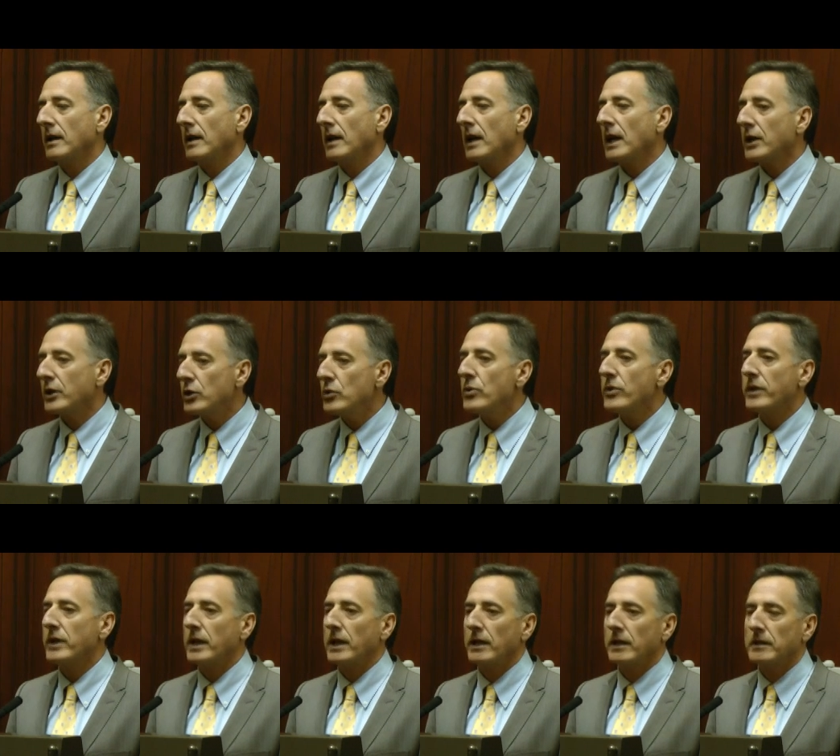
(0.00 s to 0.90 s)
And I do
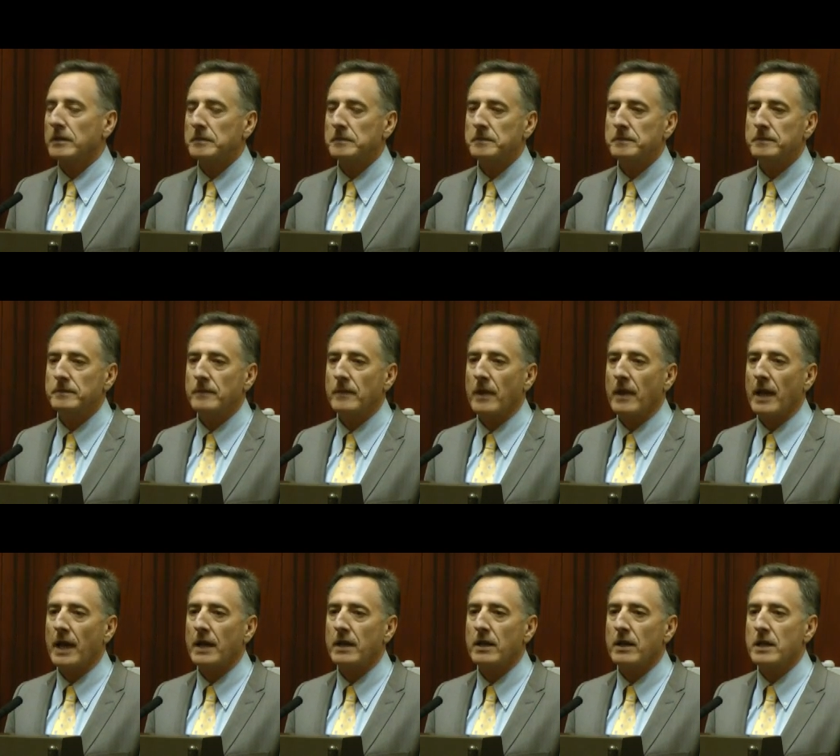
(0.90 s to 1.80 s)
think
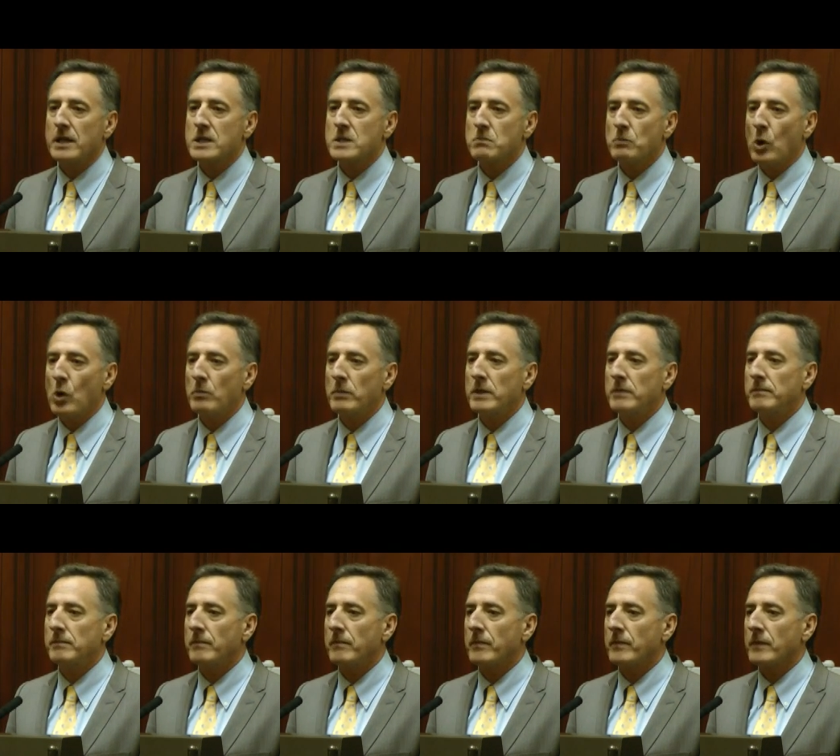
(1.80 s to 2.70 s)
that this moment
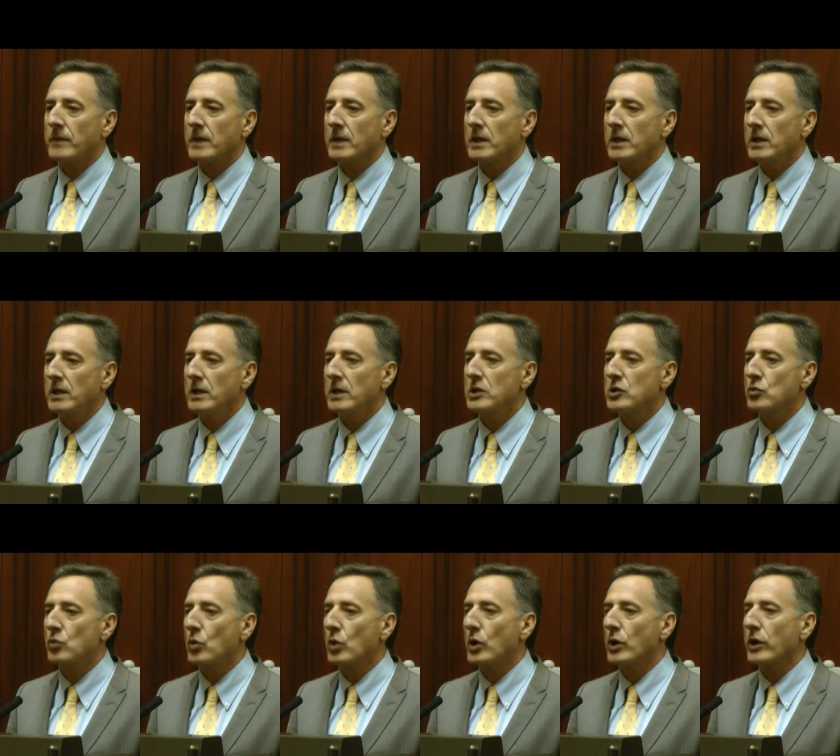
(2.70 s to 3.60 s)

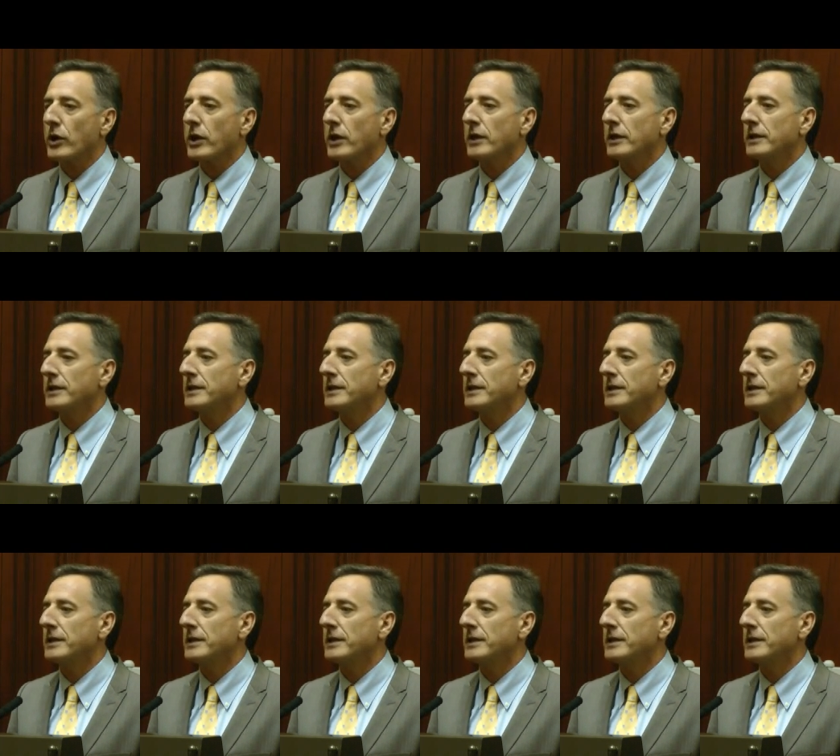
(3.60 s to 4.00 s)
is worth